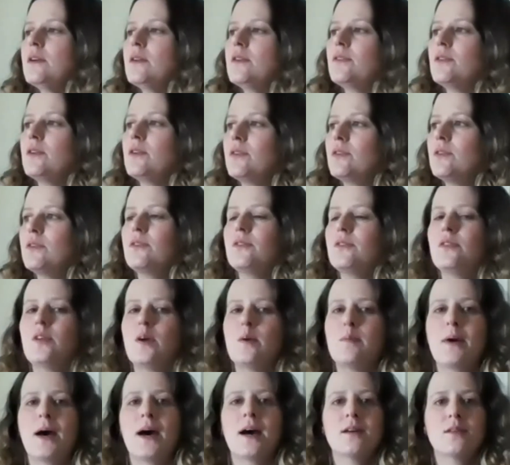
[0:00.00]
So as long as
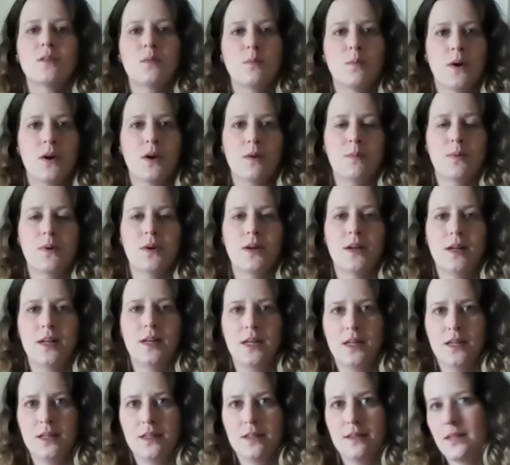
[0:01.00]
they're packed
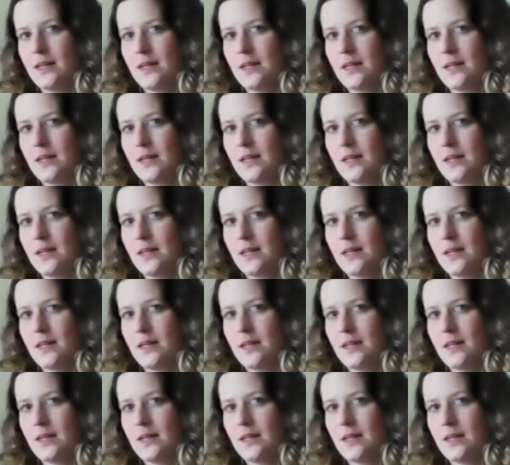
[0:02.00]
appropriately,